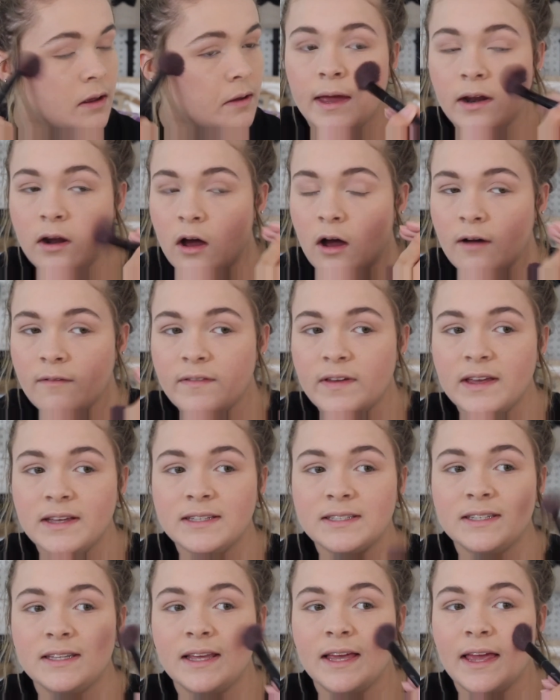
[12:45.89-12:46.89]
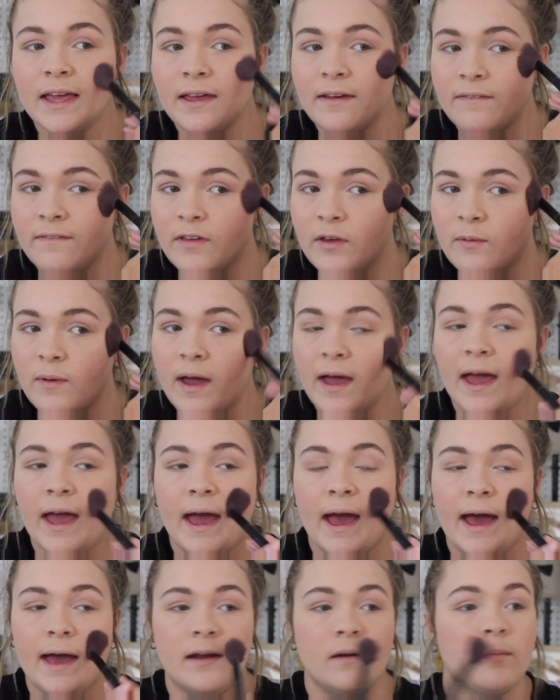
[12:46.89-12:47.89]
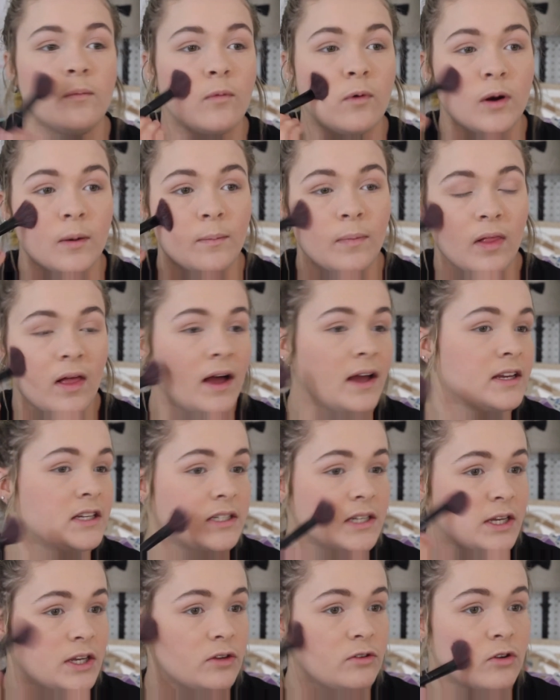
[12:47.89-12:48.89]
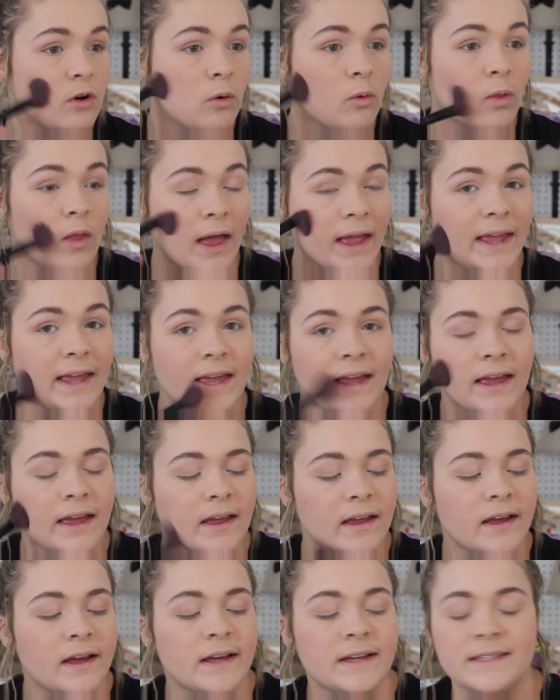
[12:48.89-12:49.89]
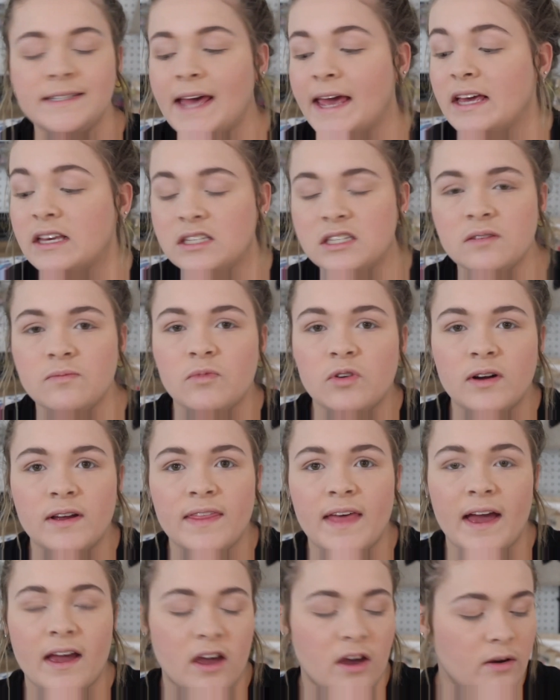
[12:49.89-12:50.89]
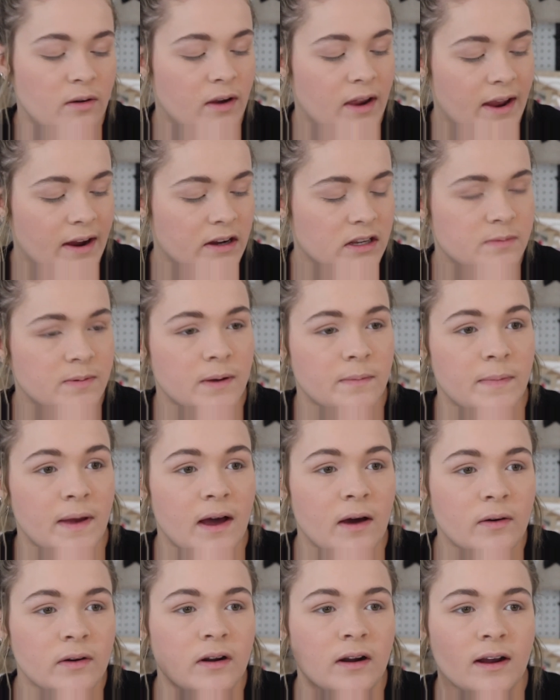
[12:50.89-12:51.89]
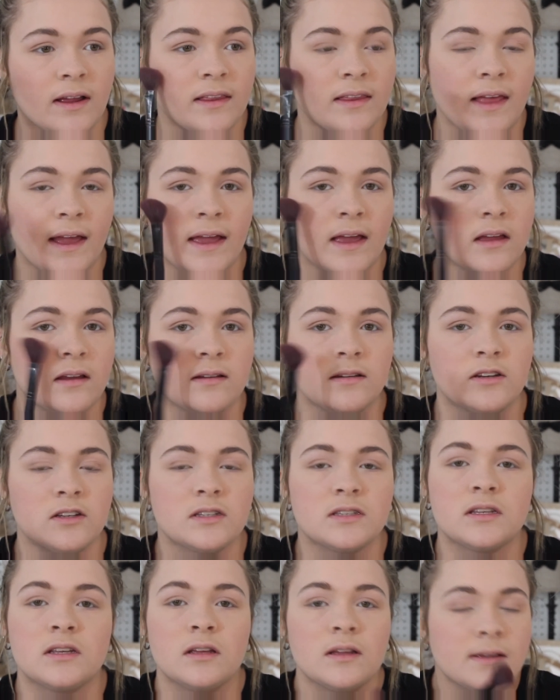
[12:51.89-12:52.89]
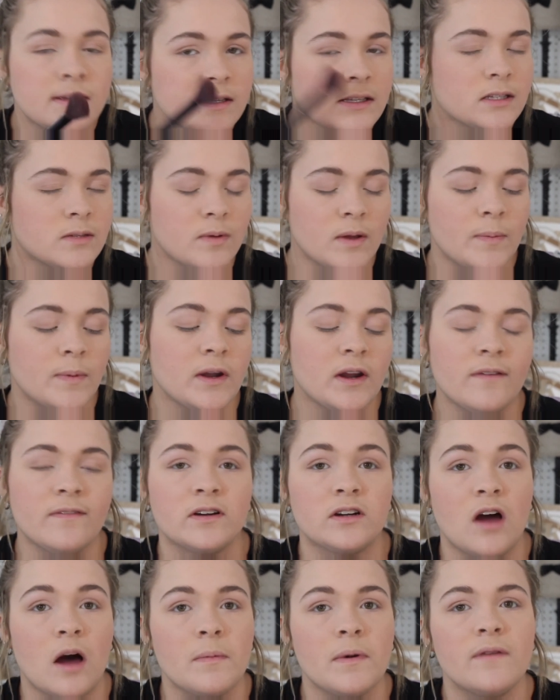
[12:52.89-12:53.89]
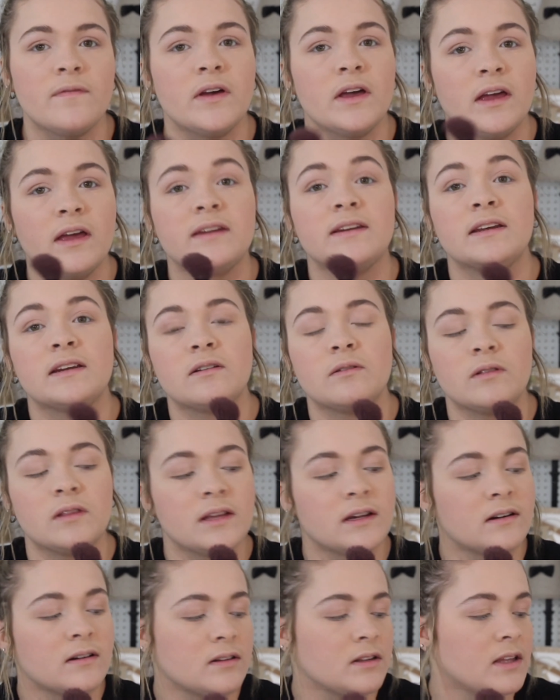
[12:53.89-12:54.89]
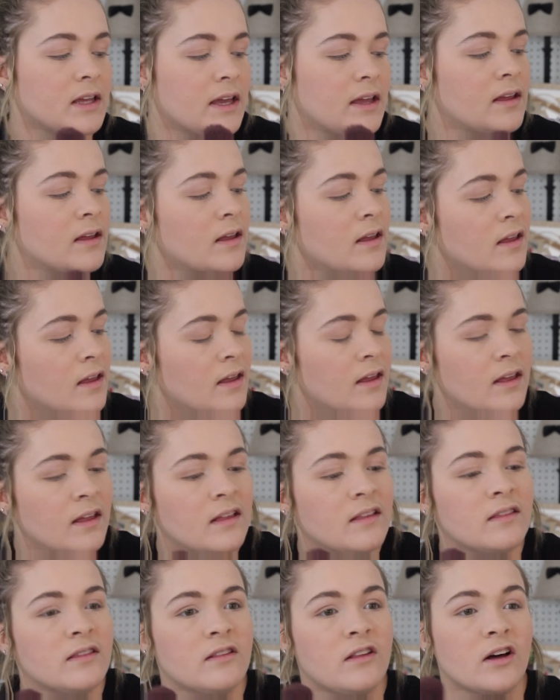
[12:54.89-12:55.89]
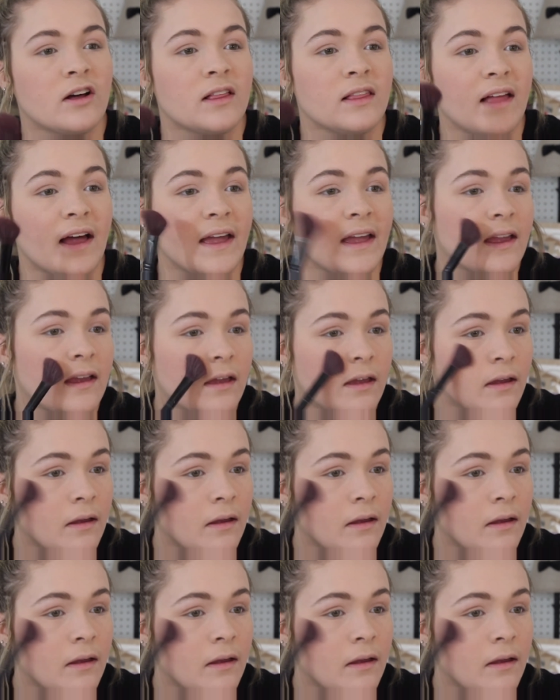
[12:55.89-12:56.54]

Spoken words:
And obviously if you add more blush and you don't like it, take some more of that Coty Airspun powder and like just sweep it over top of it, and it'll literally look like